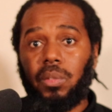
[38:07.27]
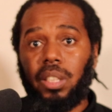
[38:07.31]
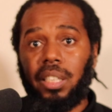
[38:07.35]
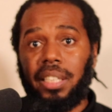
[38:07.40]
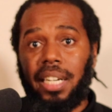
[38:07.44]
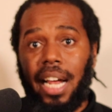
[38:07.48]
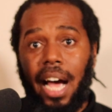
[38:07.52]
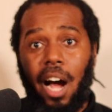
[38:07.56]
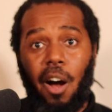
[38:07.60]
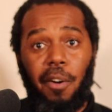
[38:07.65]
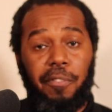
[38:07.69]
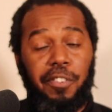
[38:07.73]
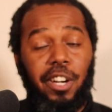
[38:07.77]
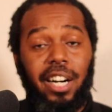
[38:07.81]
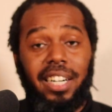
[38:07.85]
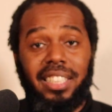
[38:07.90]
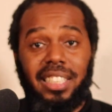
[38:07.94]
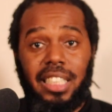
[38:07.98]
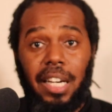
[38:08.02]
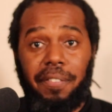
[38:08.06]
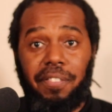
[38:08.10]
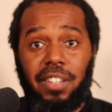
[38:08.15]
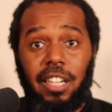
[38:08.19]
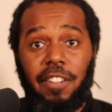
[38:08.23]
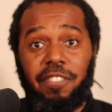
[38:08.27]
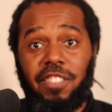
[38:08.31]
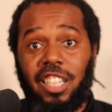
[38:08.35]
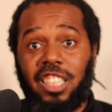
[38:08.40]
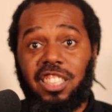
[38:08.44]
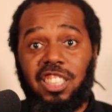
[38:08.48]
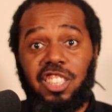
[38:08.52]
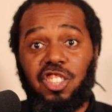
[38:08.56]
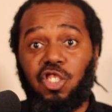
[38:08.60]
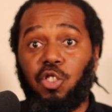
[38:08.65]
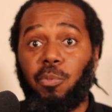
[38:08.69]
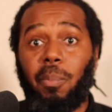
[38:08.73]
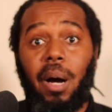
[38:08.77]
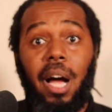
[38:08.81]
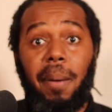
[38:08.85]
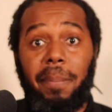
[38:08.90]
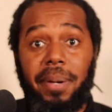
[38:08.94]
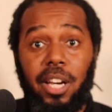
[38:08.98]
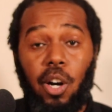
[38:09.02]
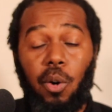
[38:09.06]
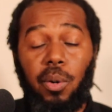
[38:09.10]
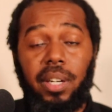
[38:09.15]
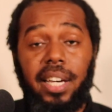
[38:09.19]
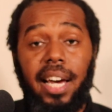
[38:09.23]
Now, if you're at a safe enough distance, you might
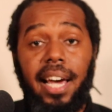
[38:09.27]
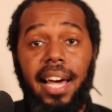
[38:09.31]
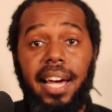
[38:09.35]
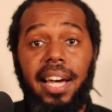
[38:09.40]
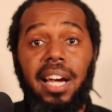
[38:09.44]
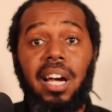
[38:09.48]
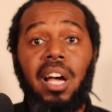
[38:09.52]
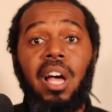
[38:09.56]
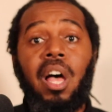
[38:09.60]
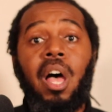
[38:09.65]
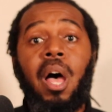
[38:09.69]
be okay.